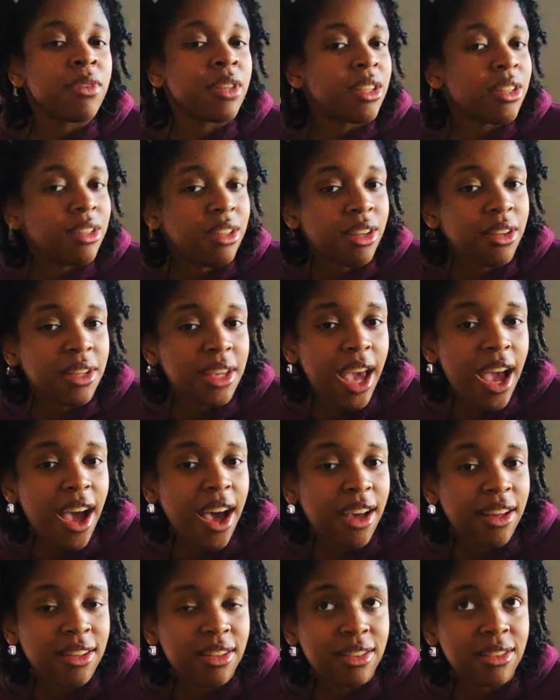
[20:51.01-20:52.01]
So
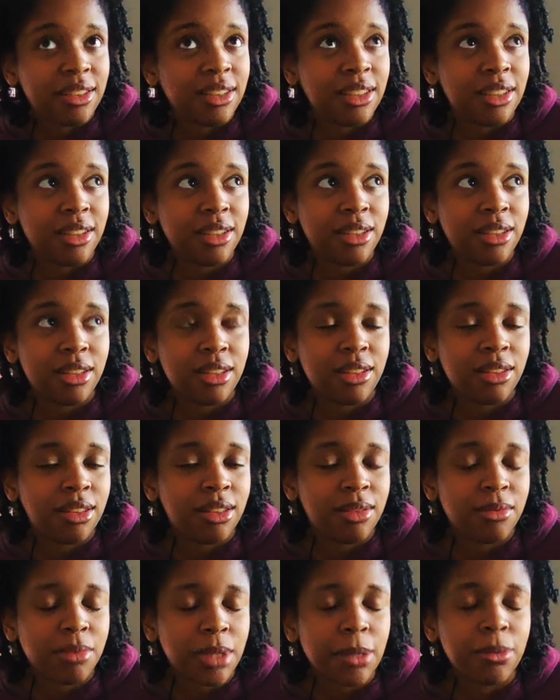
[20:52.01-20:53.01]
yeah, it's
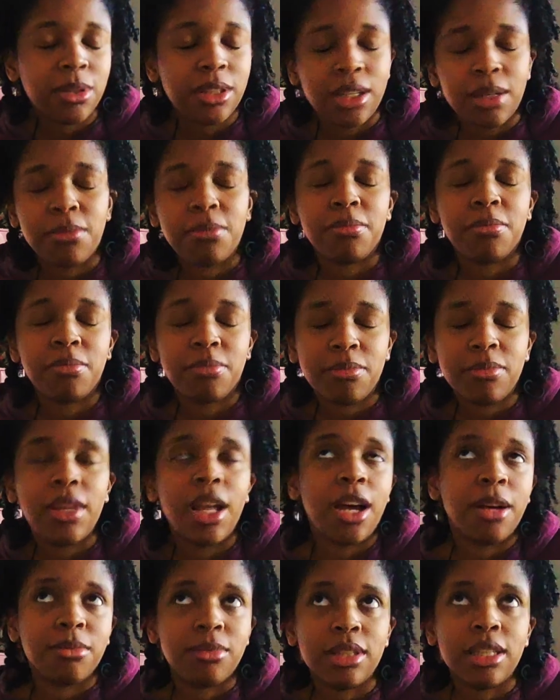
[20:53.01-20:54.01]
the website.
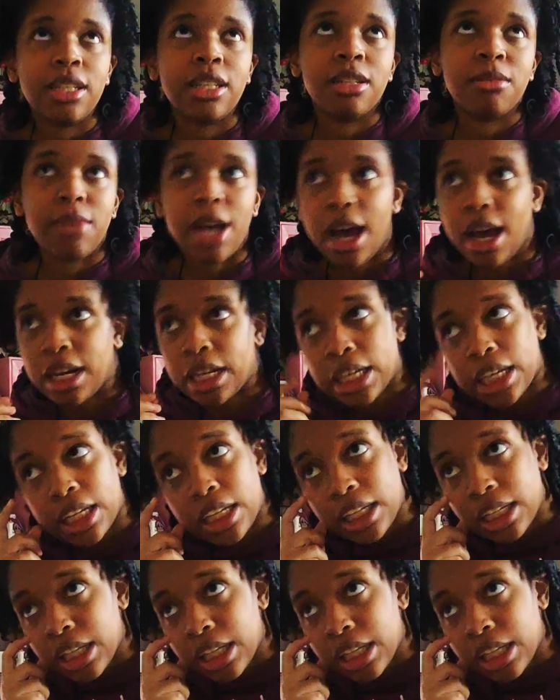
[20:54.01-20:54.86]
Now I'm thinking about it,